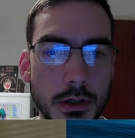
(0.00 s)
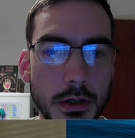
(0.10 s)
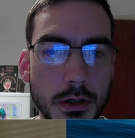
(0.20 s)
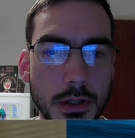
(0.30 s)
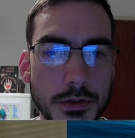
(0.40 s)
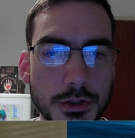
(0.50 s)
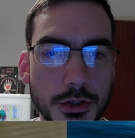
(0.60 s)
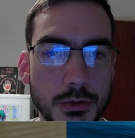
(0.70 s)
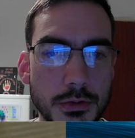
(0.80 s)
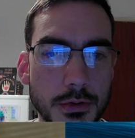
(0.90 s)
in
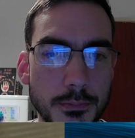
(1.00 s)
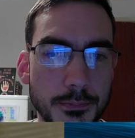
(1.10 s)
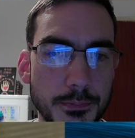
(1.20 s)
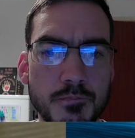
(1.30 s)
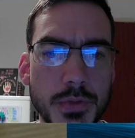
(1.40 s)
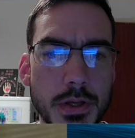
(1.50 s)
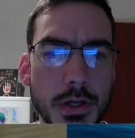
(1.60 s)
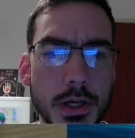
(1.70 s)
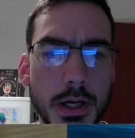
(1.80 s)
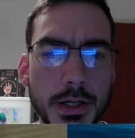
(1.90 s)
youth.
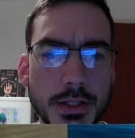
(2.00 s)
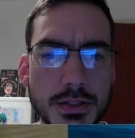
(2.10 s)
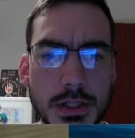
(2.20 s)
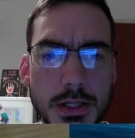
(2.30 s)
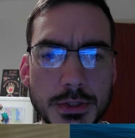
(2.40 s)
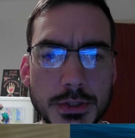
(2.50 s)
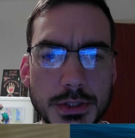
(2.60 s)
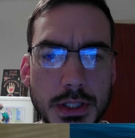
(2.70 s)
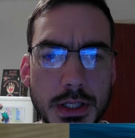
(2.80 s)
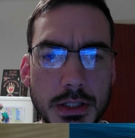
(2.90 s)
And actually I'm
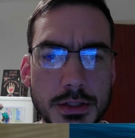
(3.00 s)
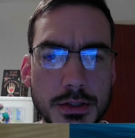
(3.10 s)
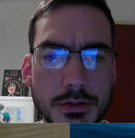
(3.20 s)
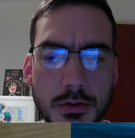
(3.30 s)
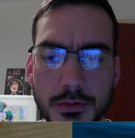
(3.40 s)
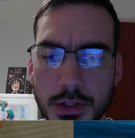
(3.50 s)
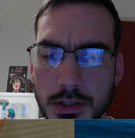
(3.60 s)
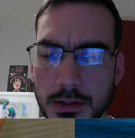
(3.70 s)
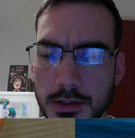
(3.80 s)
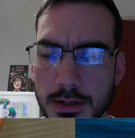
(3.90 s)
seeing, this is not the
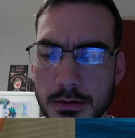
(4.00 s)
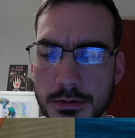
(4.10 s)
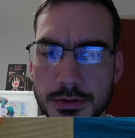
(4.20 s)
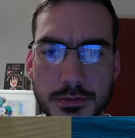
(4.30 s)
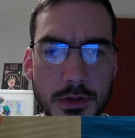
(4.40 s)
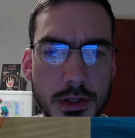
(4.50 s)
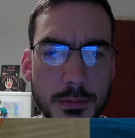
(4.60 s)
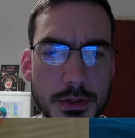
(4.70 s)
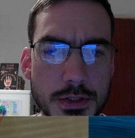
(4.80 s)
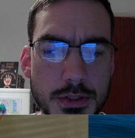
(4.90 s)
clearest of
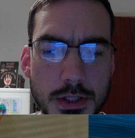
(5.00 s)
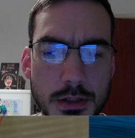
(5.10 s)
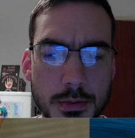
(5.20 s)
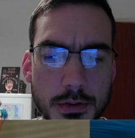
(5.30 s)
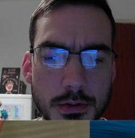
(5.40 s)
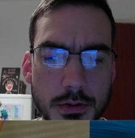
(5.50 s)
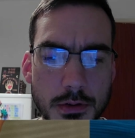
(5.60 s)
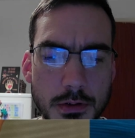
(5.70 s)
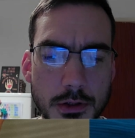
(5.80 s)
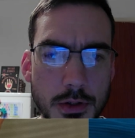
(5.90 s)
images here, but
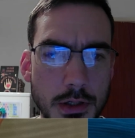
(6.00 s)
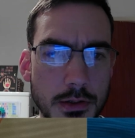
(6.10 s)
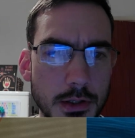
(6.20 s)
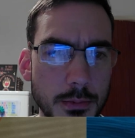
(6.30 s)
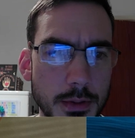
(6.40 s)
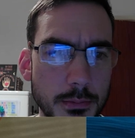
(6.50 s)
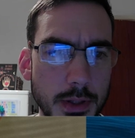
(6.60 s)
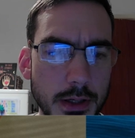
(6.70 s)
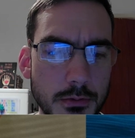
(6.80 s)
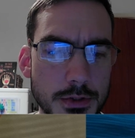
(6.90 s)
going a little bit
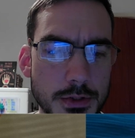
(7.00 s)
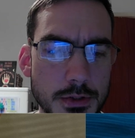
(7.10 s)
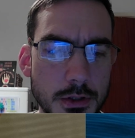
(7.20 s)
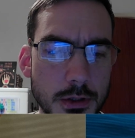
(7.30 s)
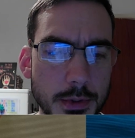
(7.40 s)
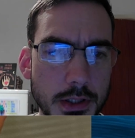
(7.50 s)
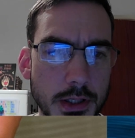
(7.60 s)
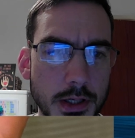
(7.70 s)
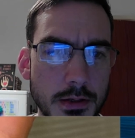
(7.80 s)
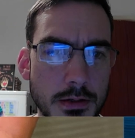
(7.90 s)
backwards in time
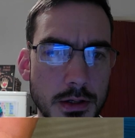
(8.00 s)
again,